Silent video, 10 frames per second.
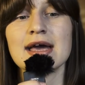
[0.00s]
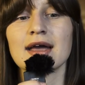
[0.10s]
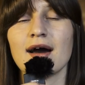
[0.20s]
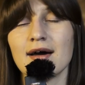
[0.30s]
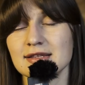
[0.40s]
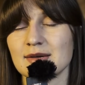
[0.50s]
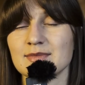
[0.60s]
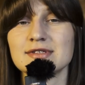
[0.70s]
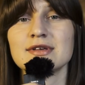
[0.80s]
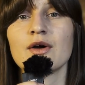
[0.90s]

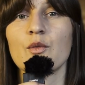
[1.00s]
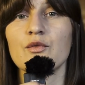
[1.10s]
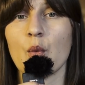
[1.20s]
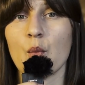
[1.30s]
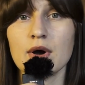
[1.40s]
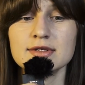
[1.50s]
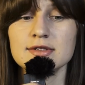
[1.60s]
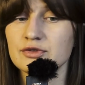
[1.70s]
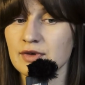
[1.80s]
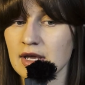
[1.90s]
Concepts from 1 to
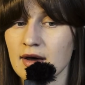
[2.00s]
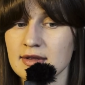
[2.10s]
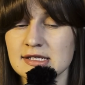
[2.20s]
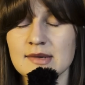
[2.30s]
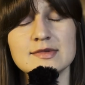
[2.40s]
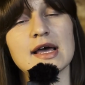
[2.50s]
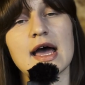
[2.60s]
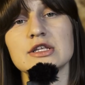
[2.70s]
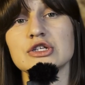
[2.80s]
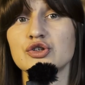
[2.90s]
3 concepts
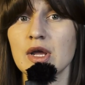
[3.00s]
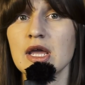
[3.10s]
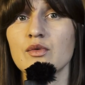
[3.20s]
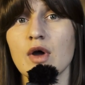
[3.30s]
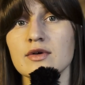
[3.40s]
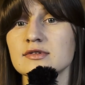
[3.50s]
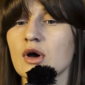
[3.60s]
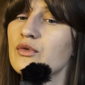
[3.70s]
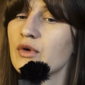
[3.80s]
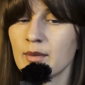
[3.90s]
and 3 rounds
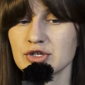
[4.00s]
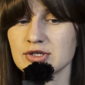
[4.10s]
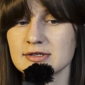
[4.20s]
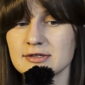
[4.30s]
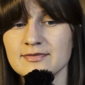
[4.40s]
of revisions.